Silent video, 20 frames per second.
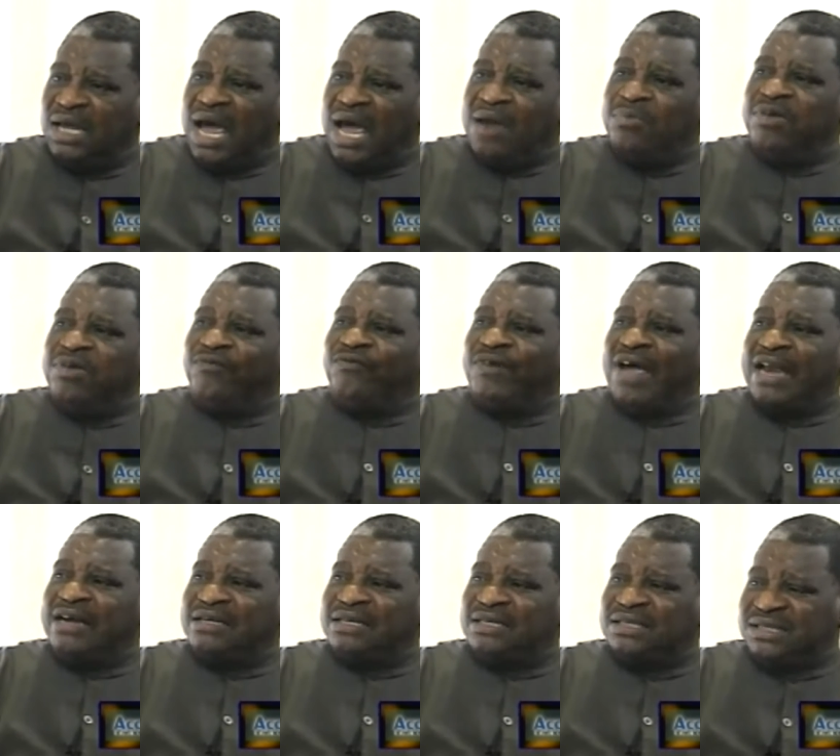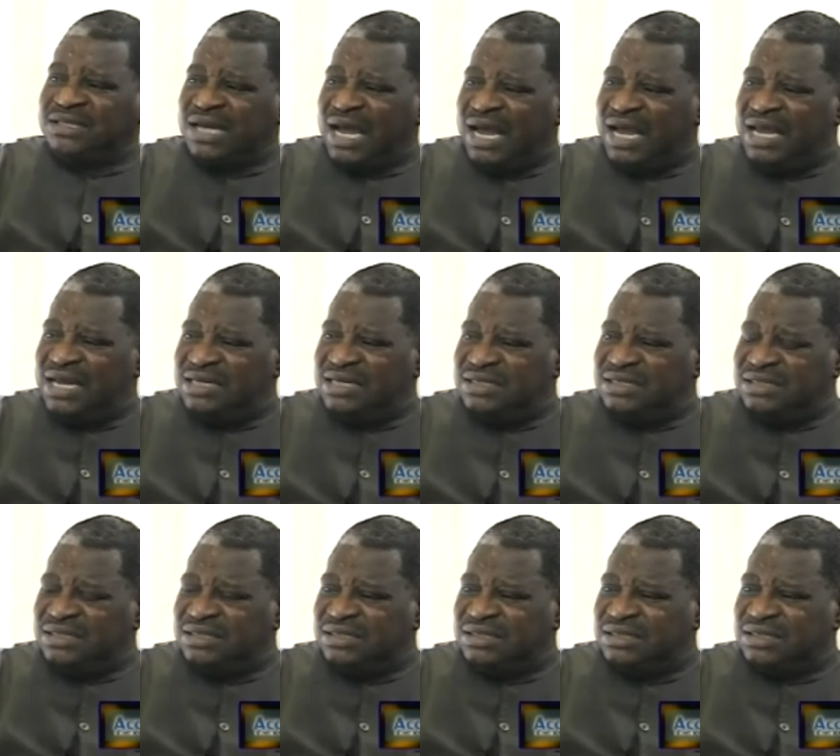and we
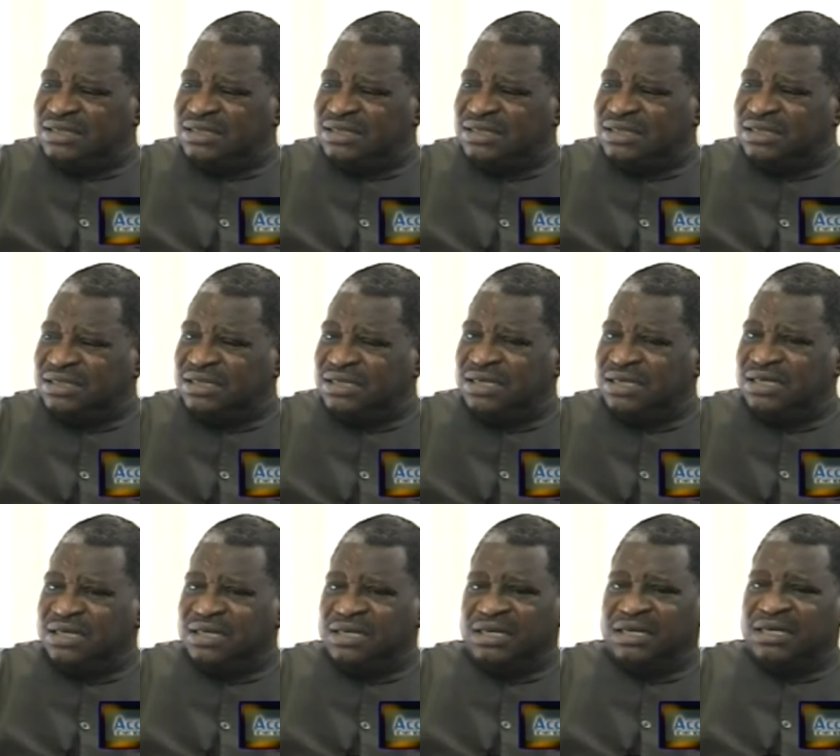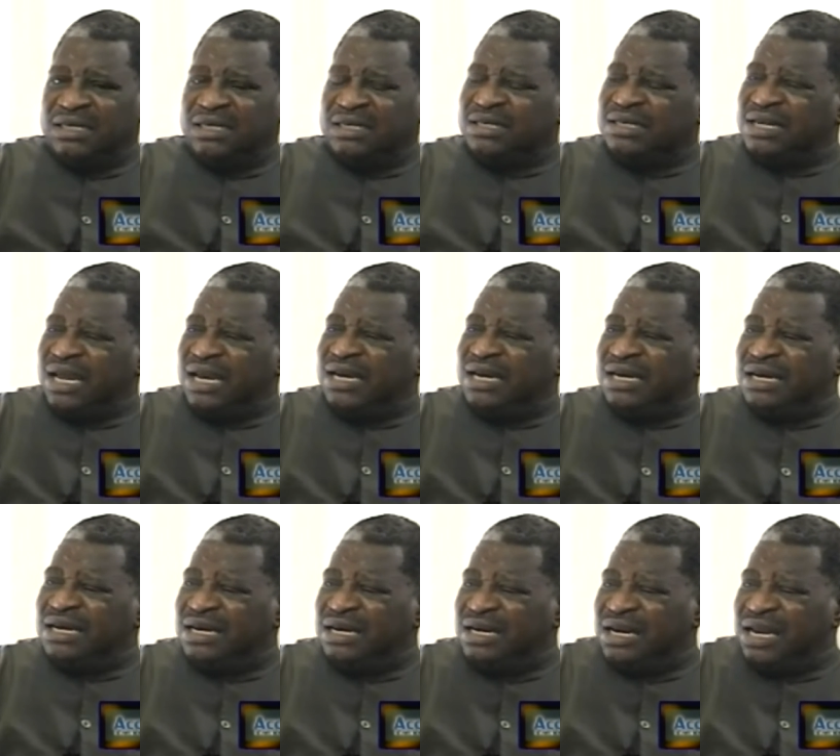fantasize,
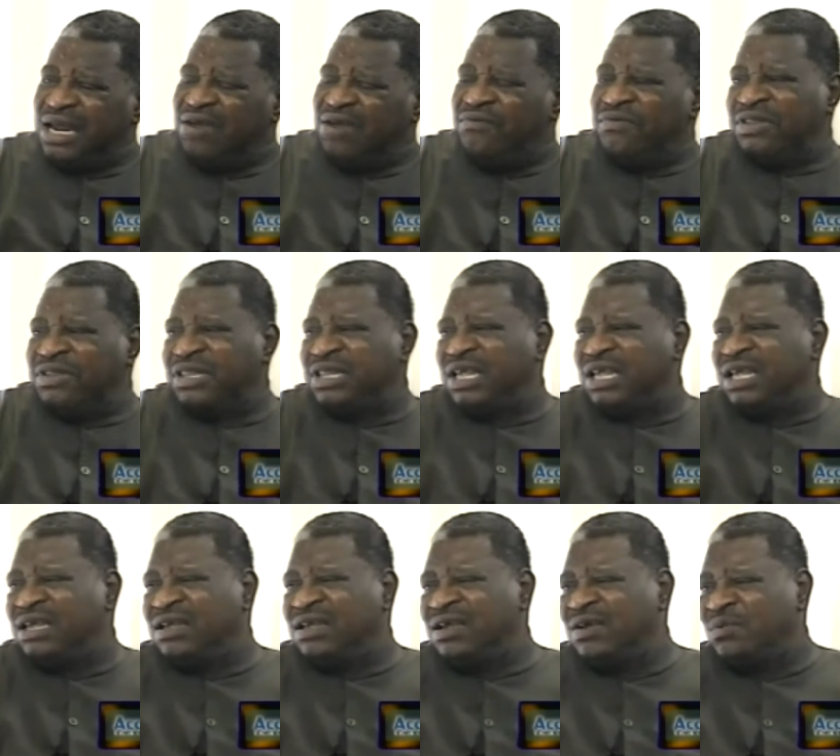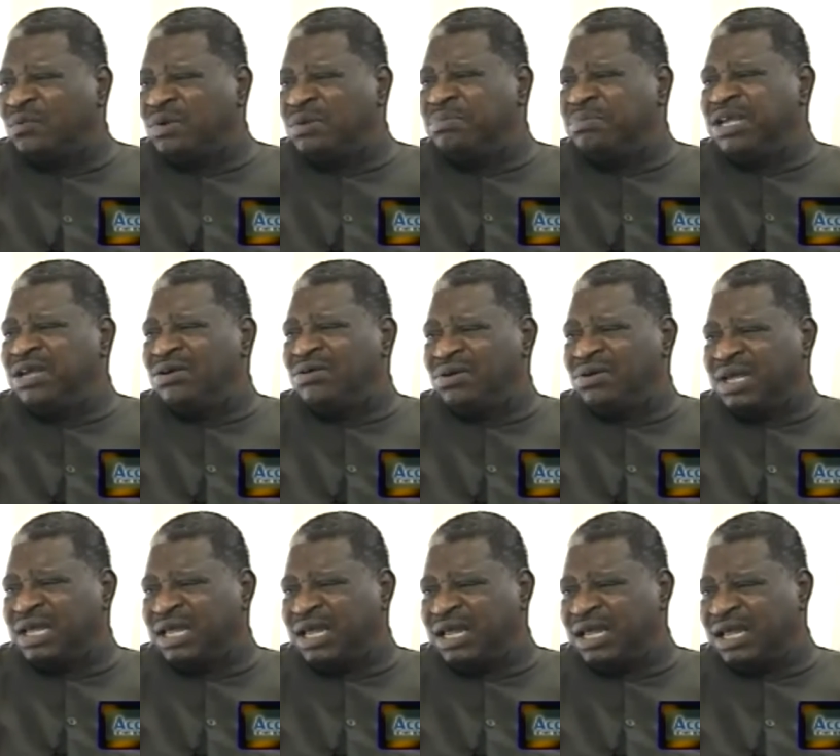then everything will be
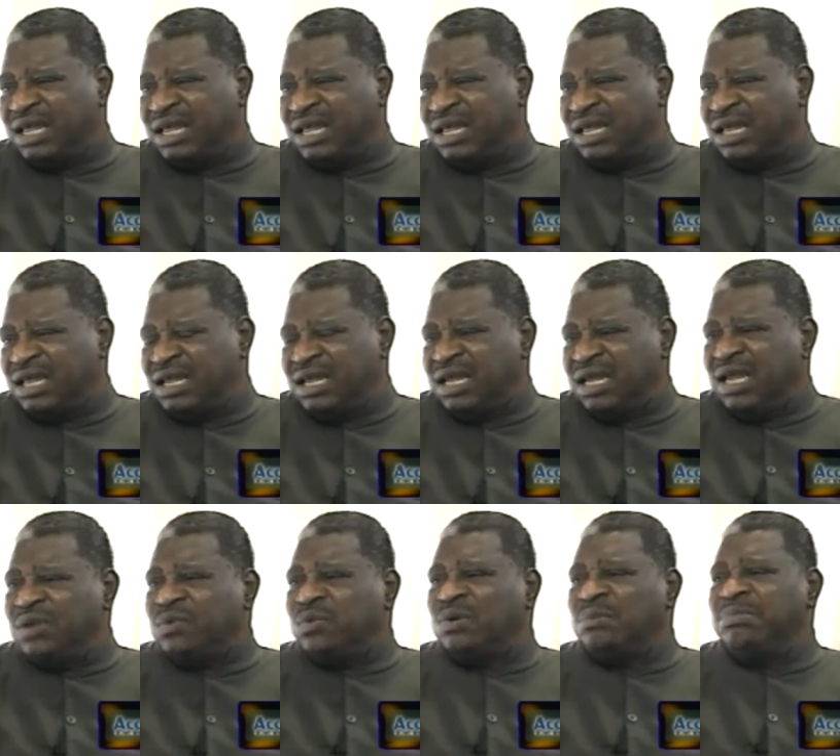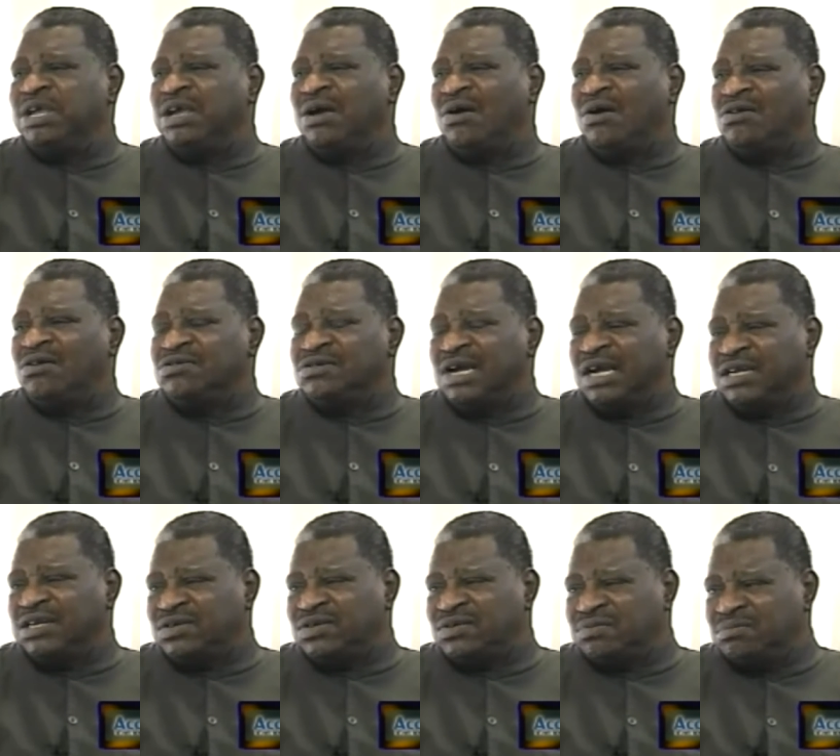okay. It will be all
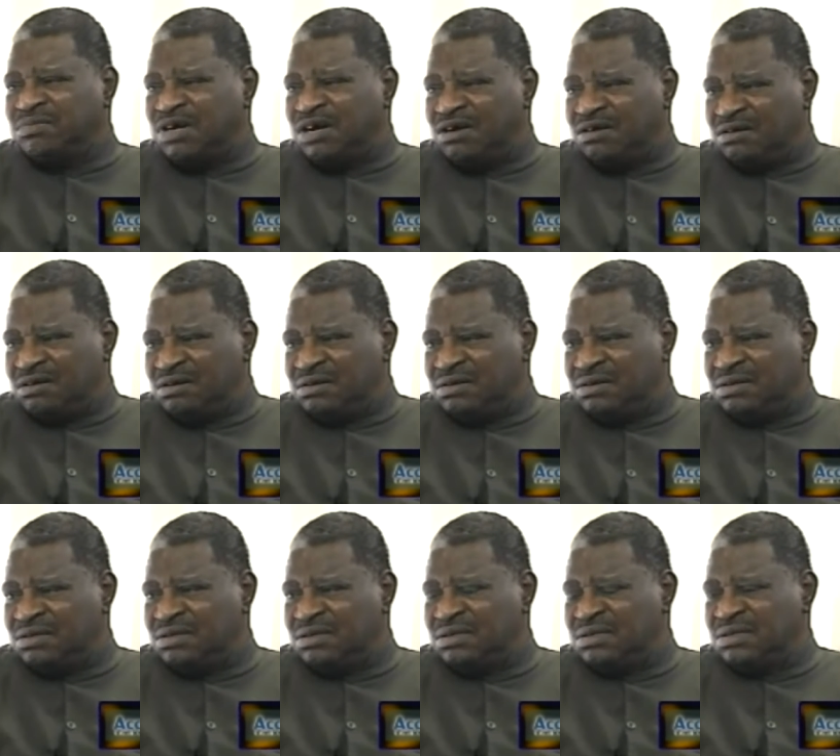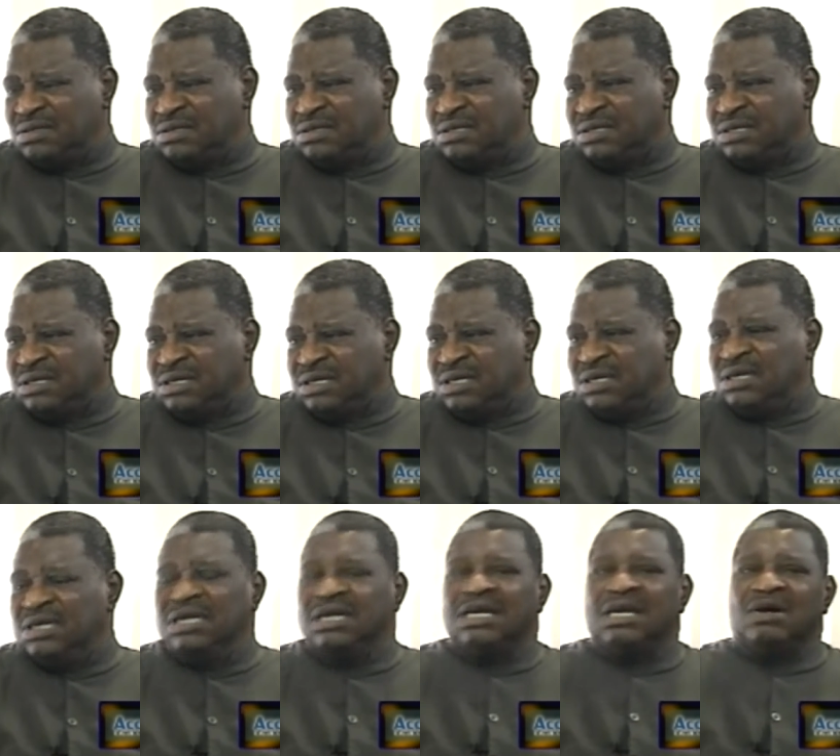right tomorrow. Mm-hmm. You
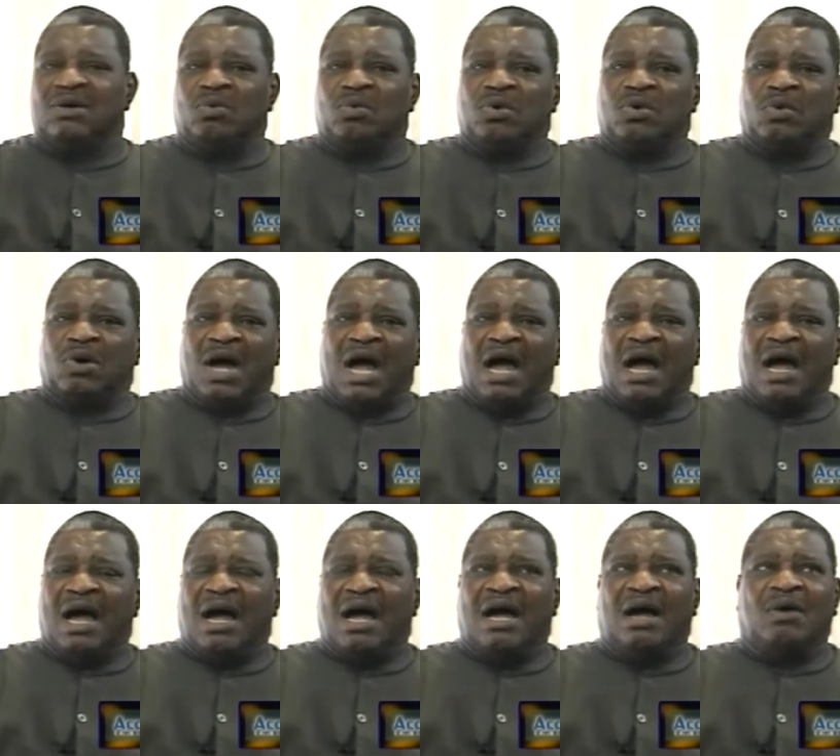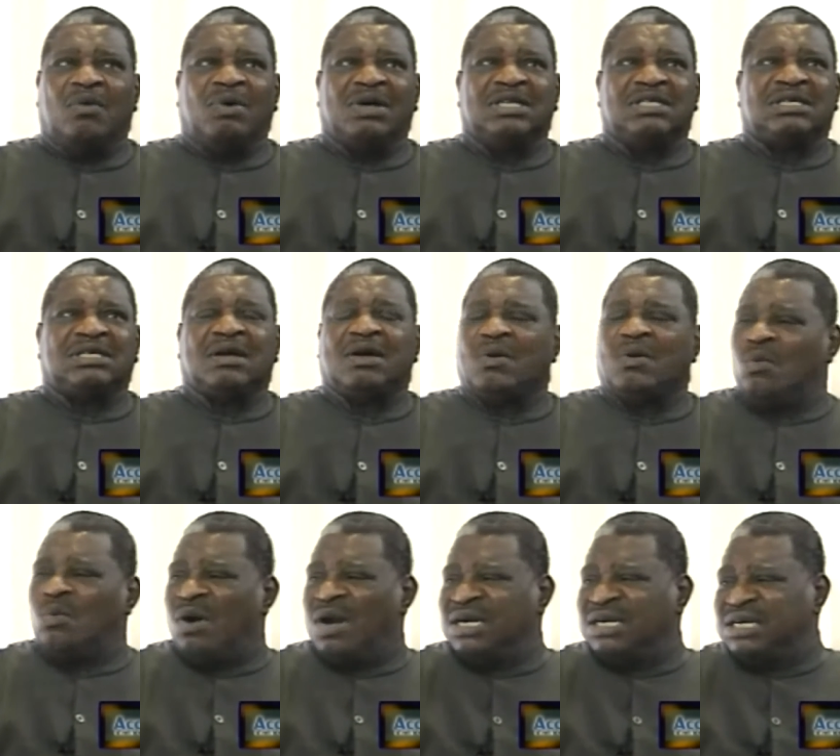know, uh, what is it?
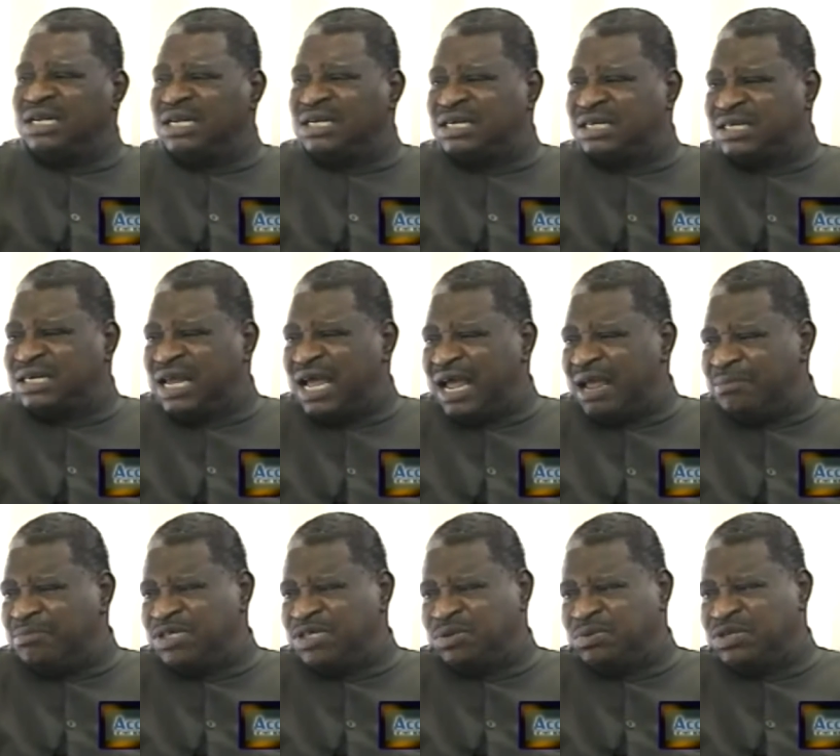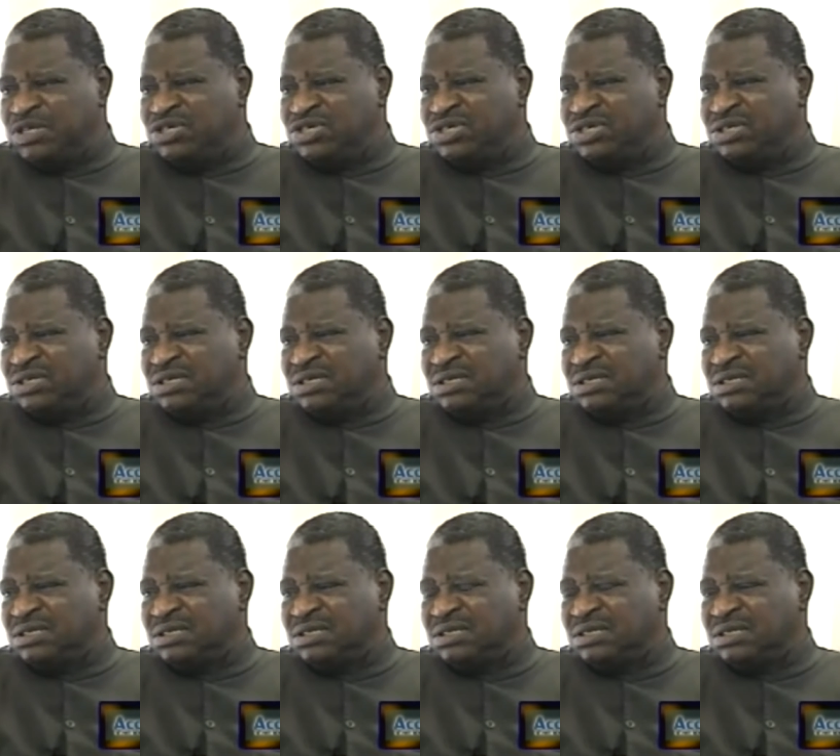One day at a time, sweet Jesus.
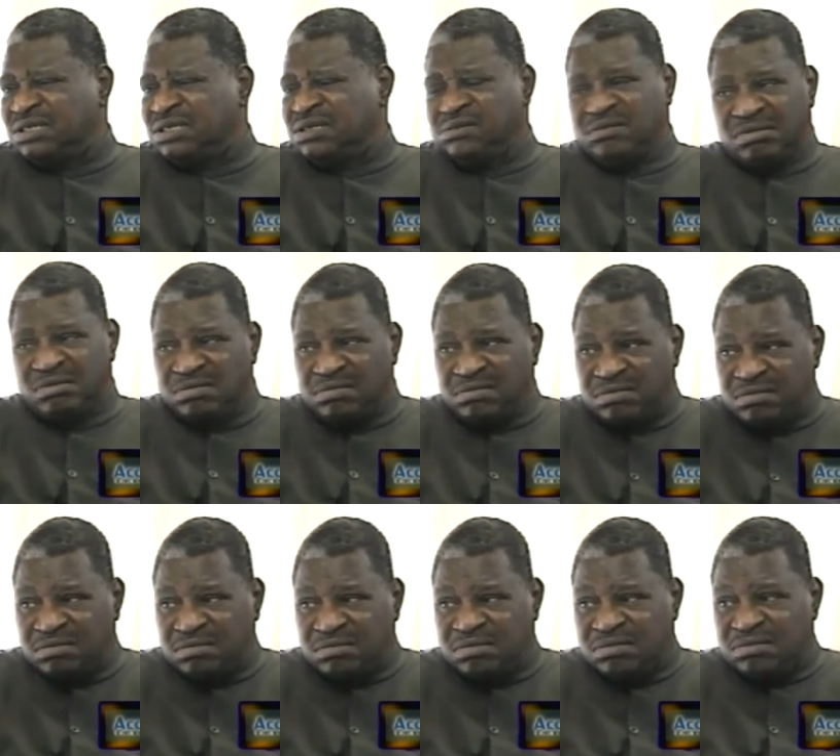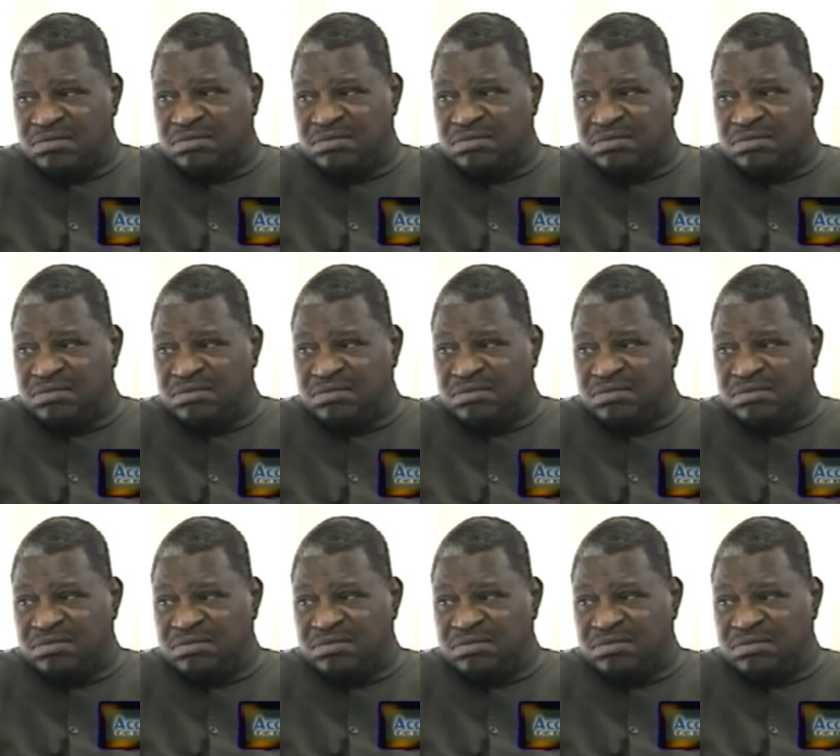Yeah. hmm